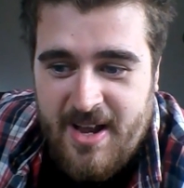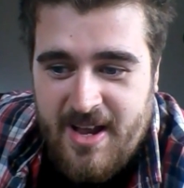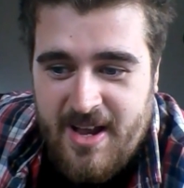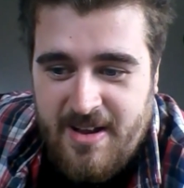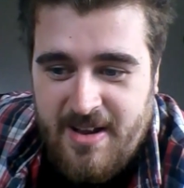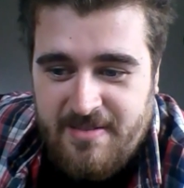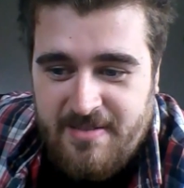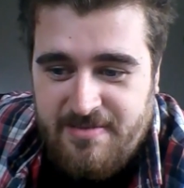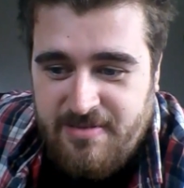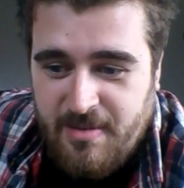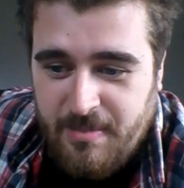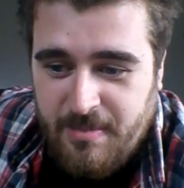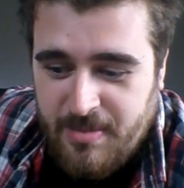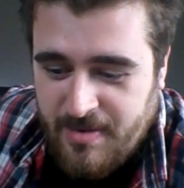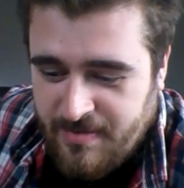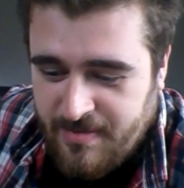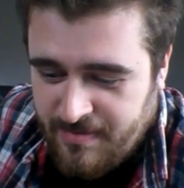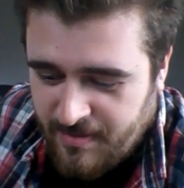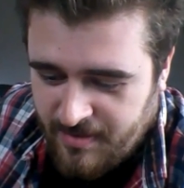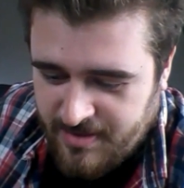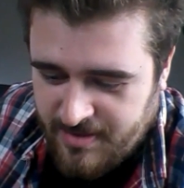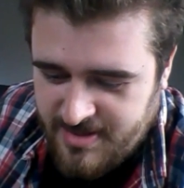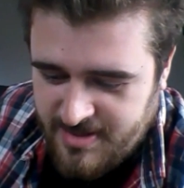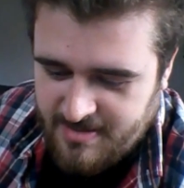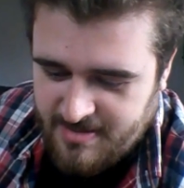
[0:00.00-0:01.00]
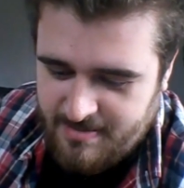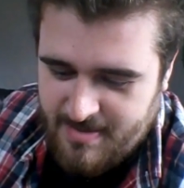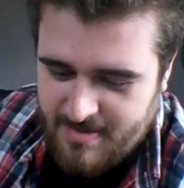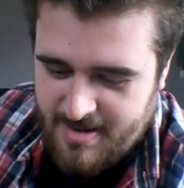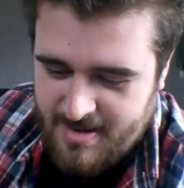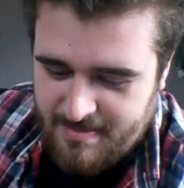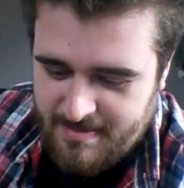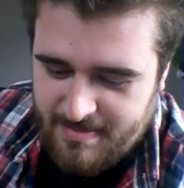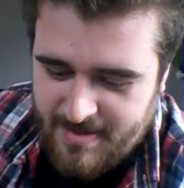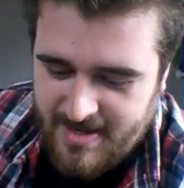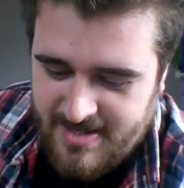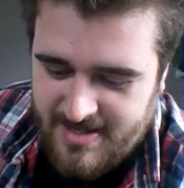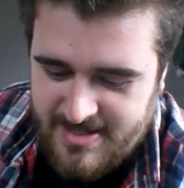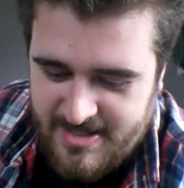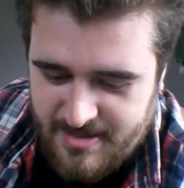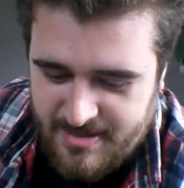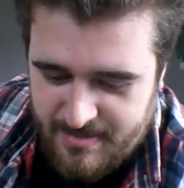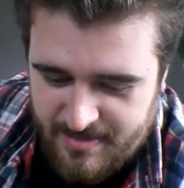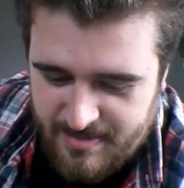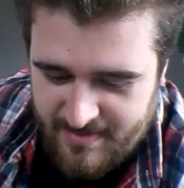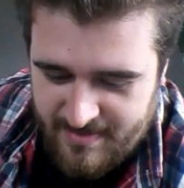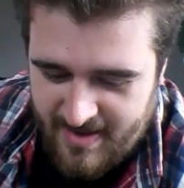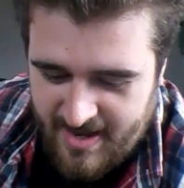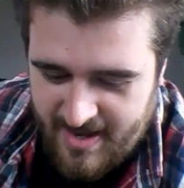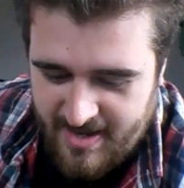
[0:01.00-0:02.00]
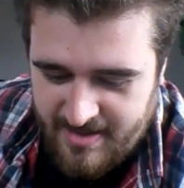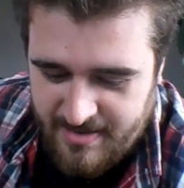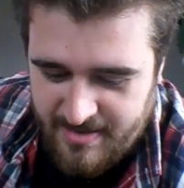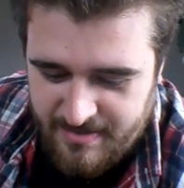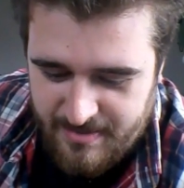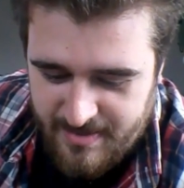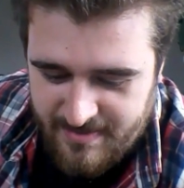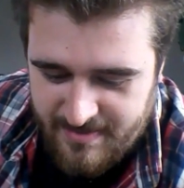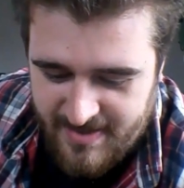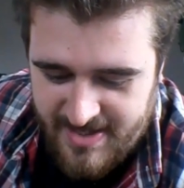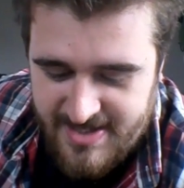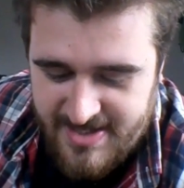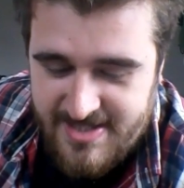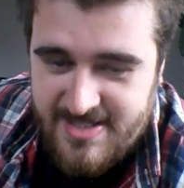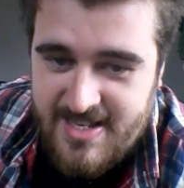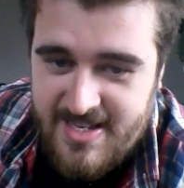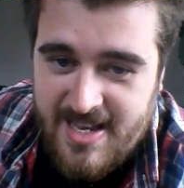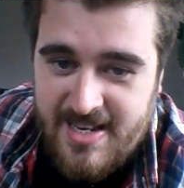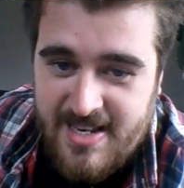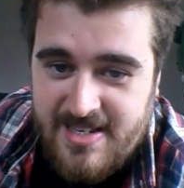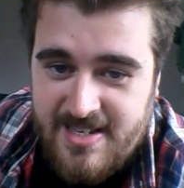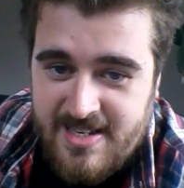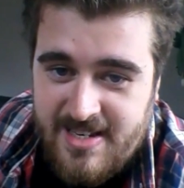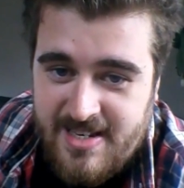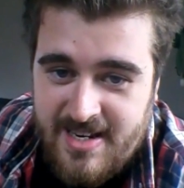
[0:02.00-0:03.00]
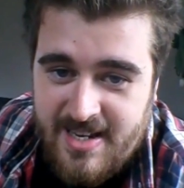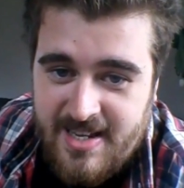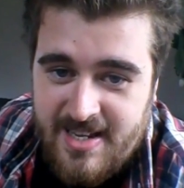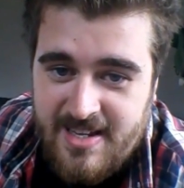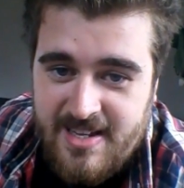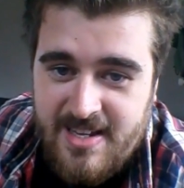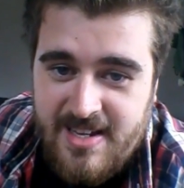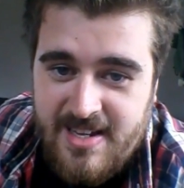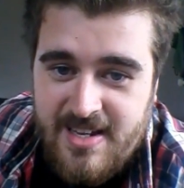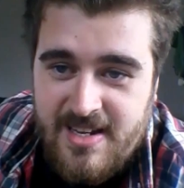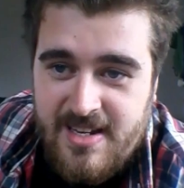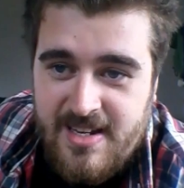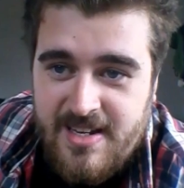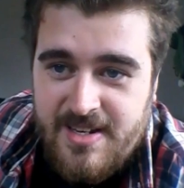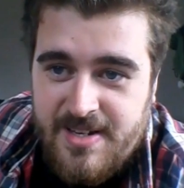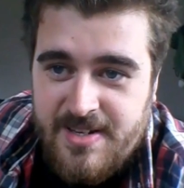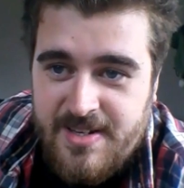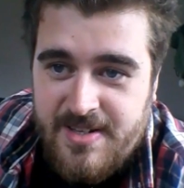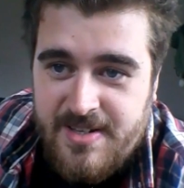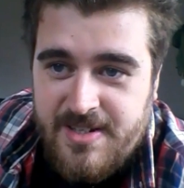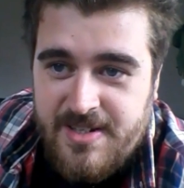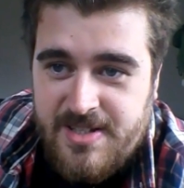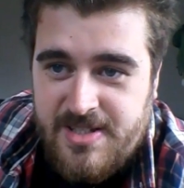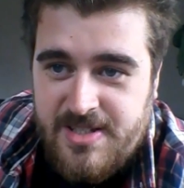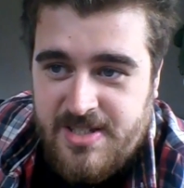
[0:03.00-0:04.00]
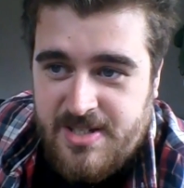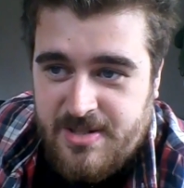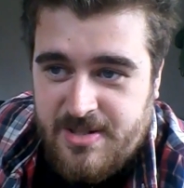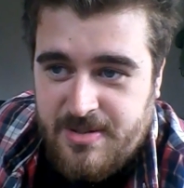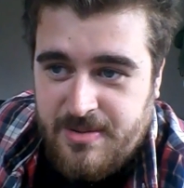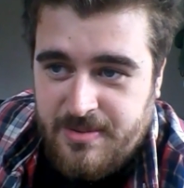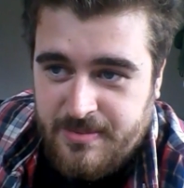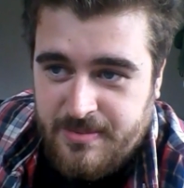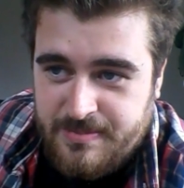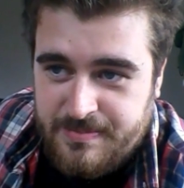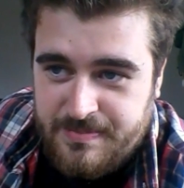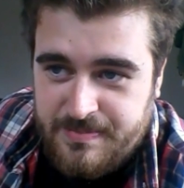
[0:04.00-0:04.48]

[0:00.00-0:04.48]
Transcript: From the 40-minute piece that we've had, we've extended it to